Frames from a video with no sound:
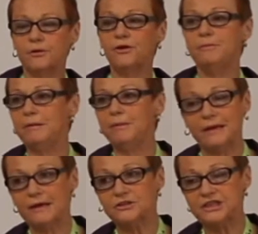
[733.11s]
Could be
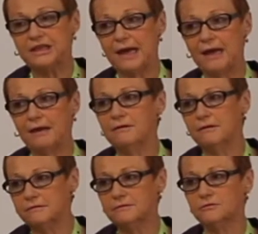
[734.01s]
because she
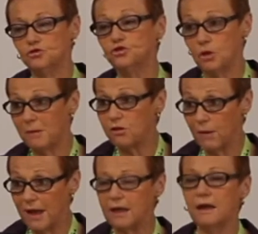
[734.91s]
gained so much
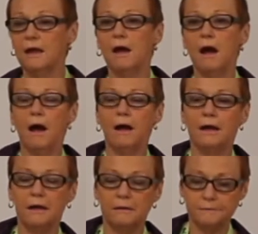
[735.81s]
weight.
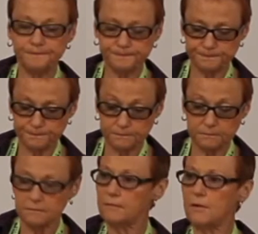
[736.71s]

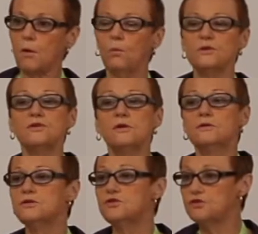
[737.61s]
Was
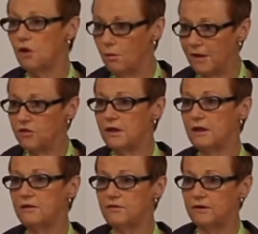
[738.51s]
so much
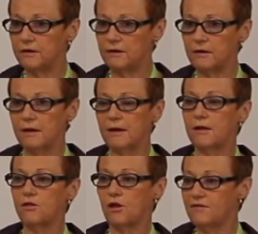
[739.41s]
easier
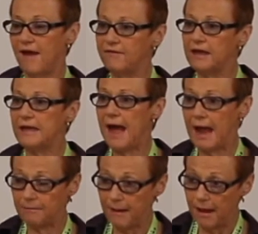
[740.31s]
just having a
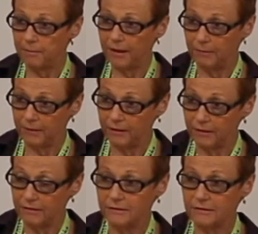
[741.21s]
9-pound baby